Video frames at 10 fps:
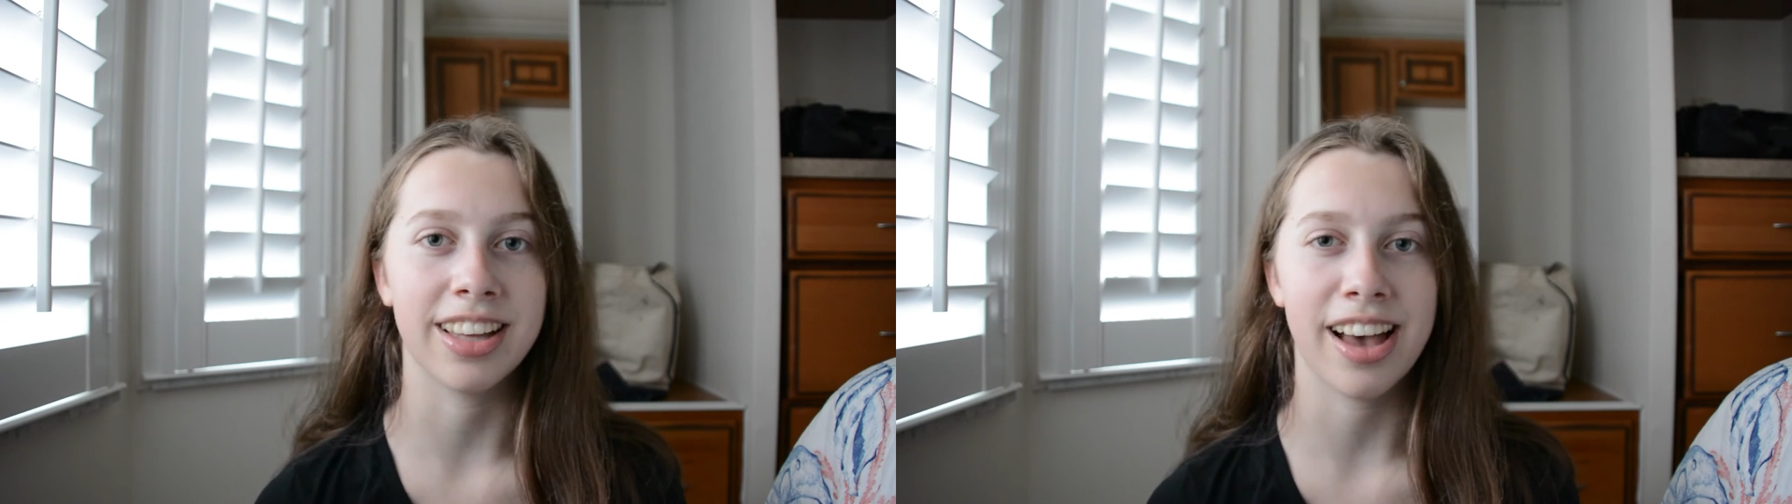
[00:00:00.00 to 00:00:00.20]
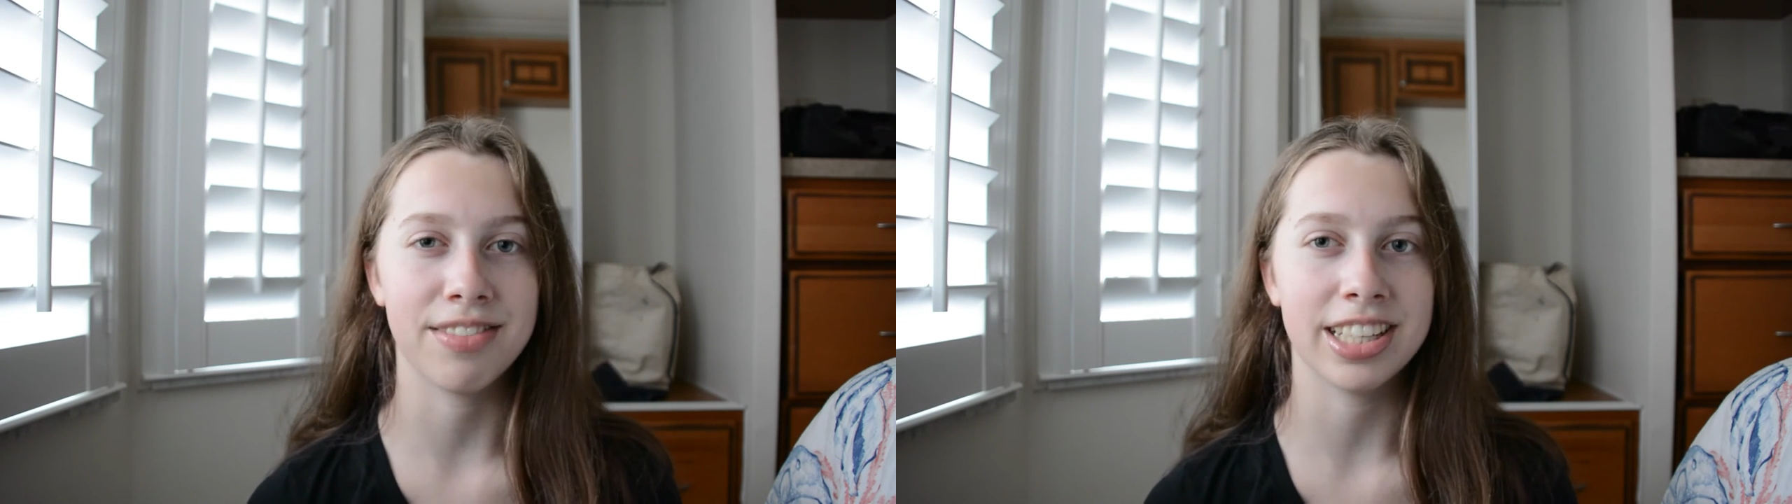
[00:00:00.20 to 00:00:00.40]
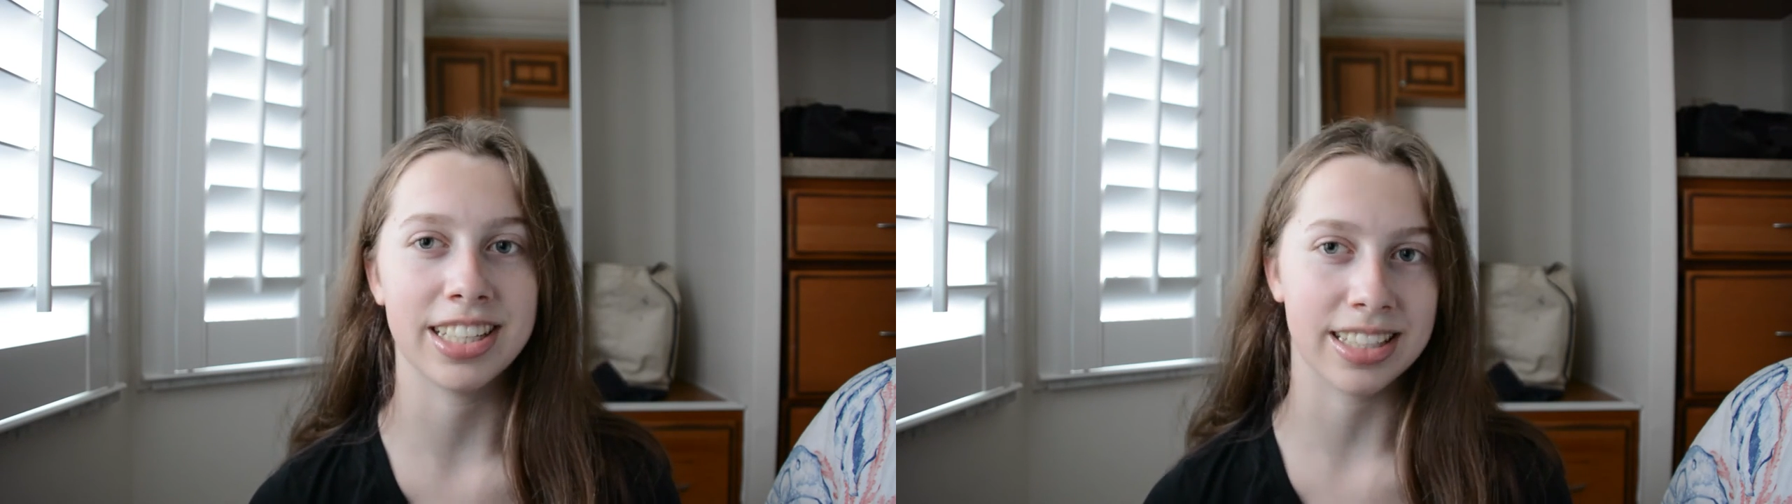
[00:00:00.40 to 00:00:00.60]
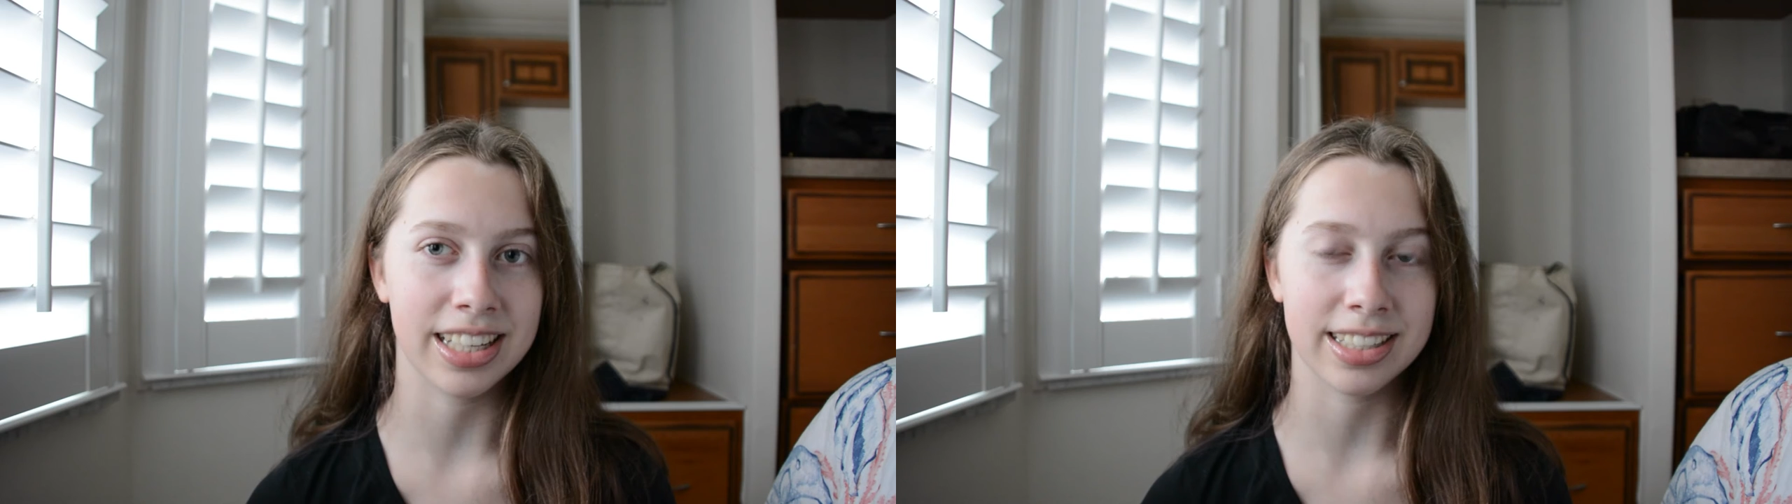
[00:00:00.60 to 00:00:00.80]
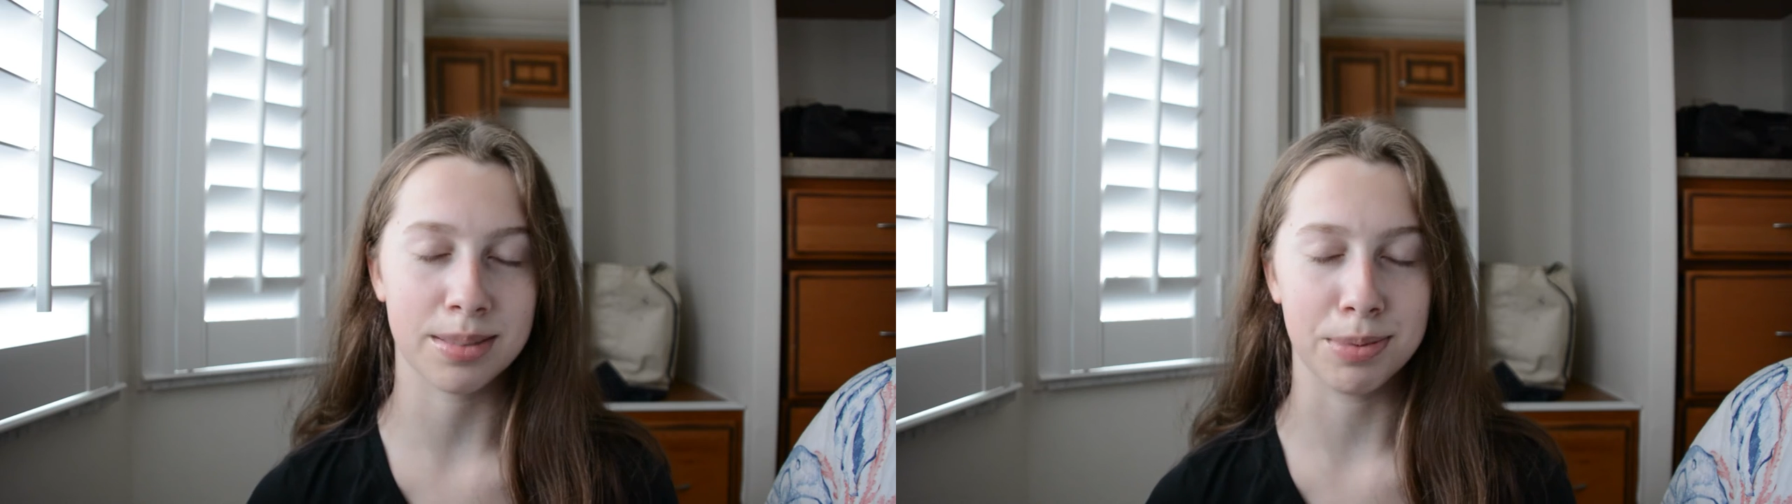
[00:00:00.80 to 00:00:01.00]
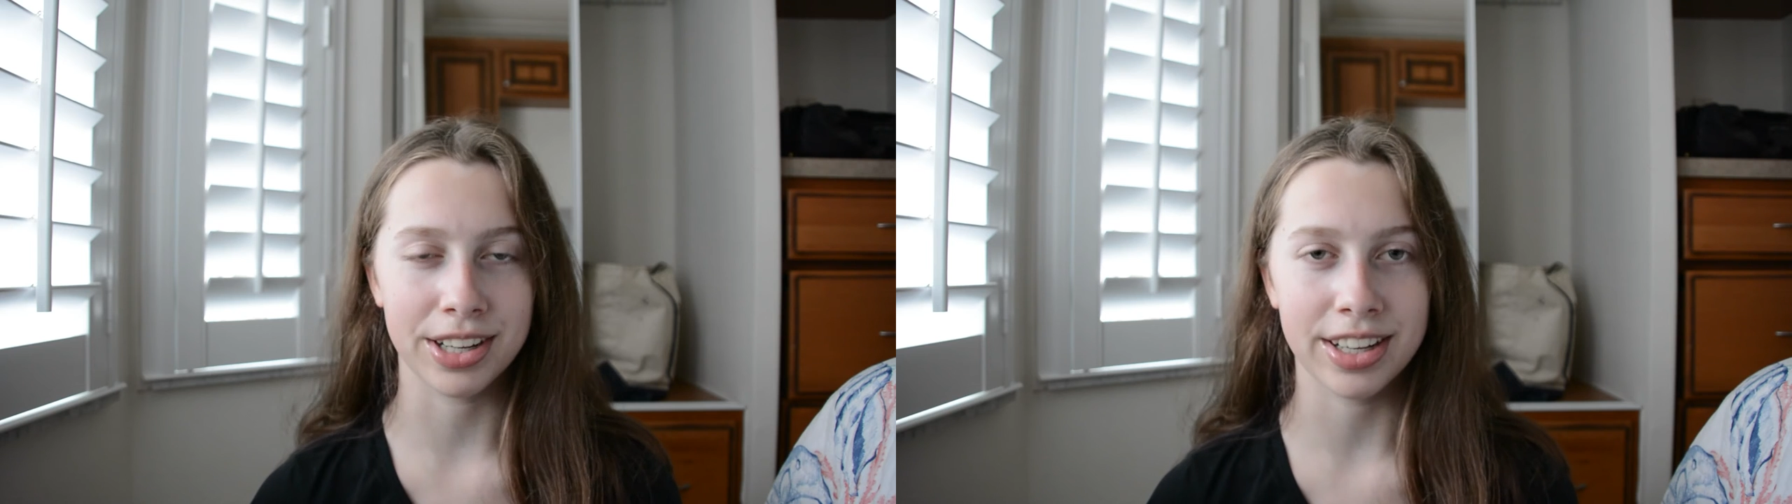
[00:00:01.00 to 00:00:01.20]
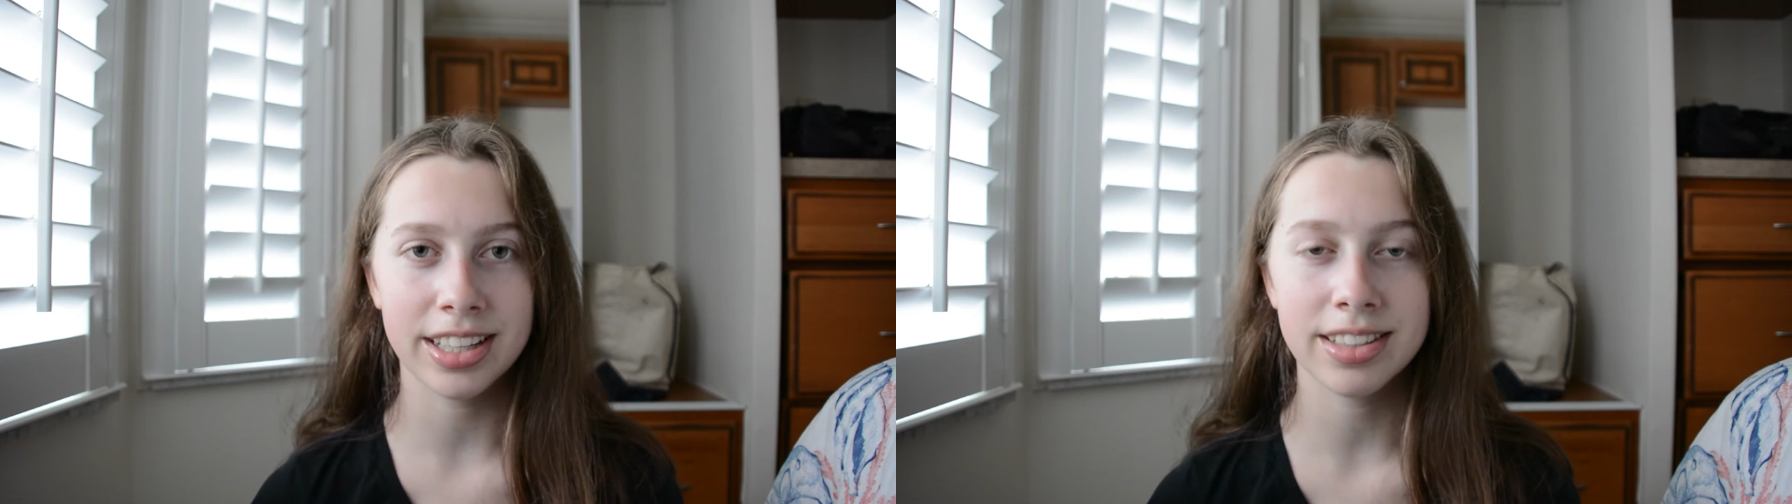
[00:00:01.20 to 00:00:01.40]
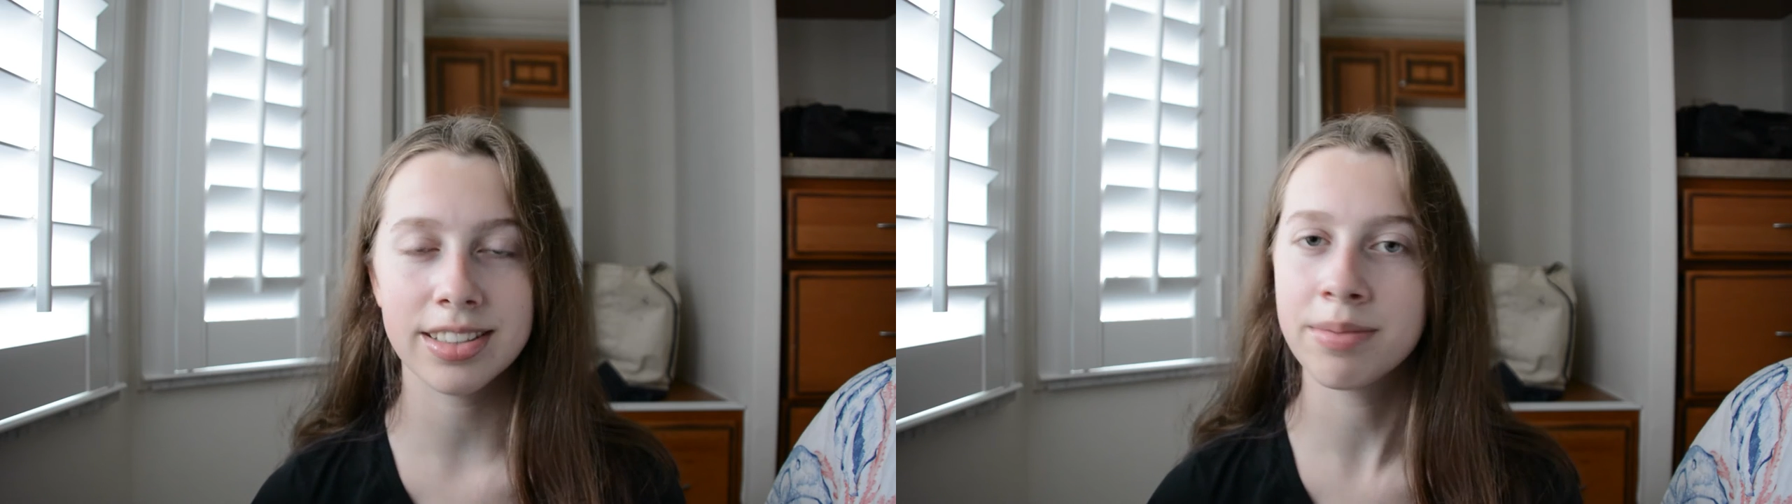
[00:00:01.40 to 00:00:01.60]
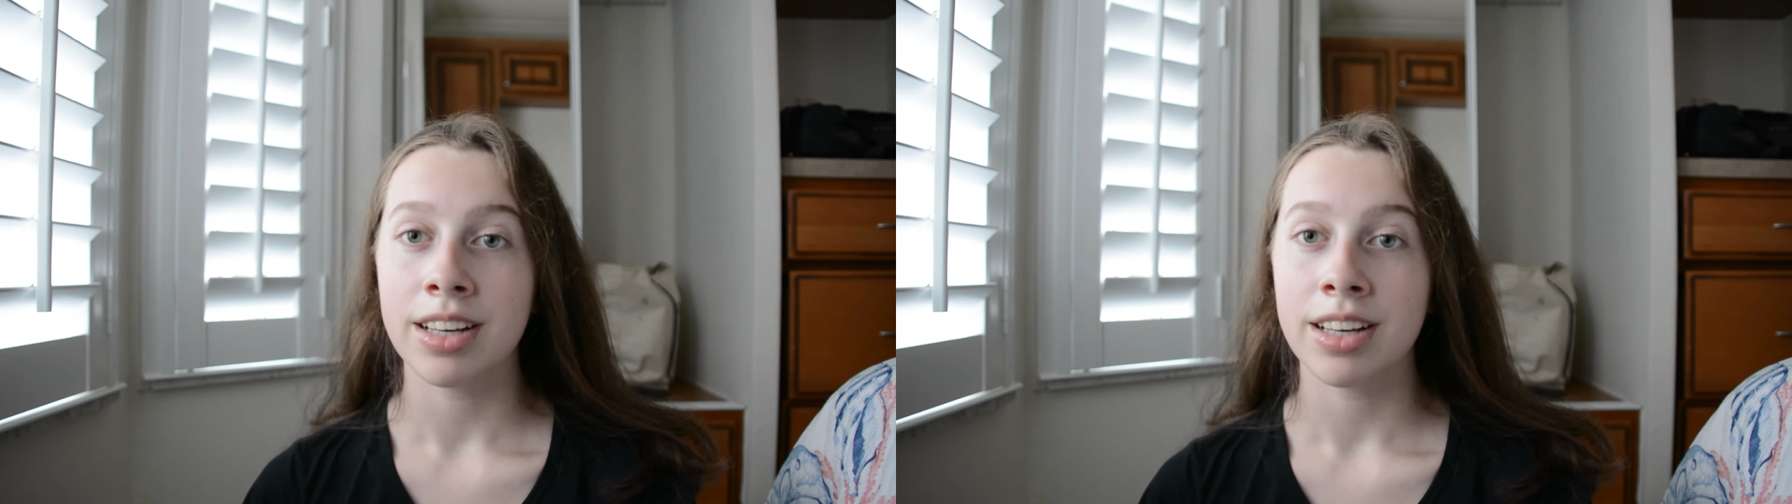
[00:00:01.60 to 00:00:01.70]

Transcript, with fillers: have the Disney experience.